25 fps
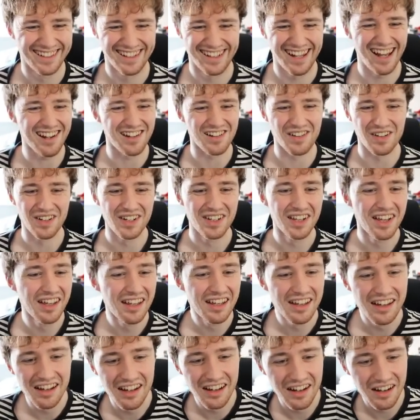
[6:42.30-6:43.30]
Hang on.
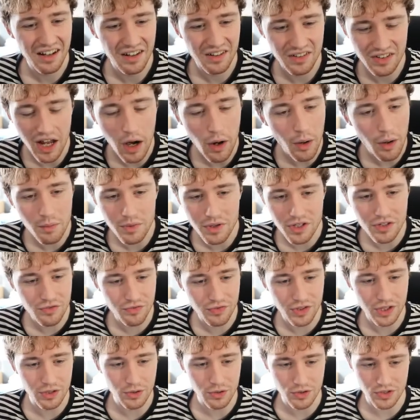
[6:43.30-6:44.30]
Now I'm
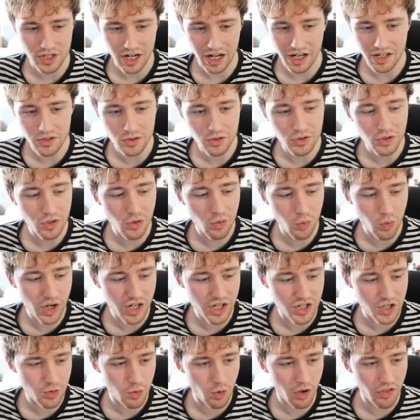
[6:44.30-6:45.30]
confused. I don't know
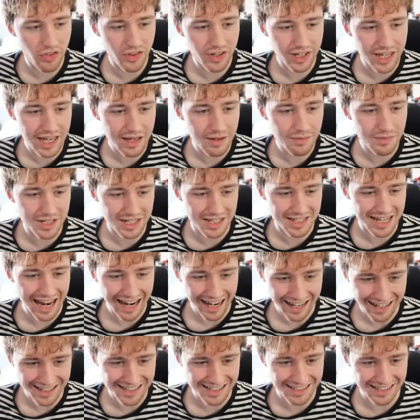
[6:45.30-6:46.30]
which one the game
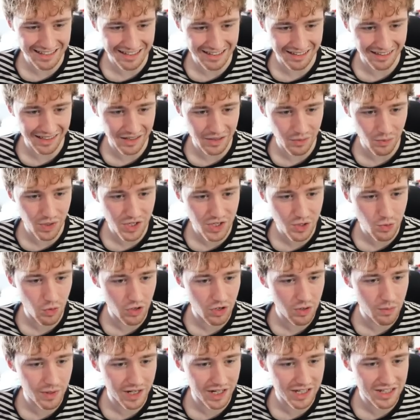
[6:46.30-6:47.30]
detected. Like, which
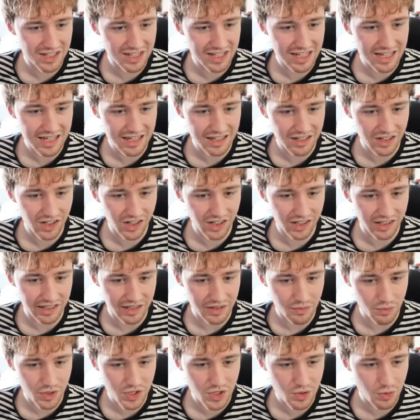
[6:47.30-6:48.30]
one am I seeing early
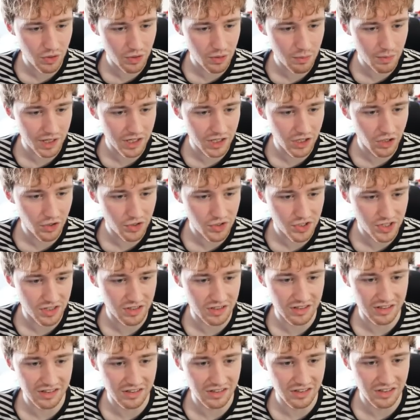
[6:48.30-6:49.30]
and which one am I not
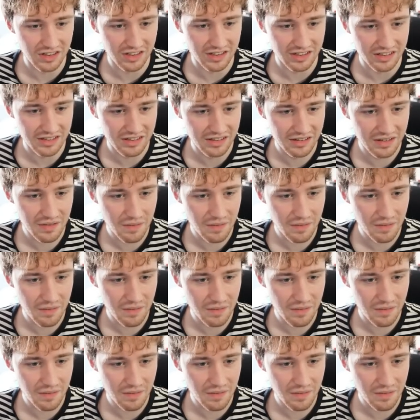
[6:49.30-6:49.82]
seeing early?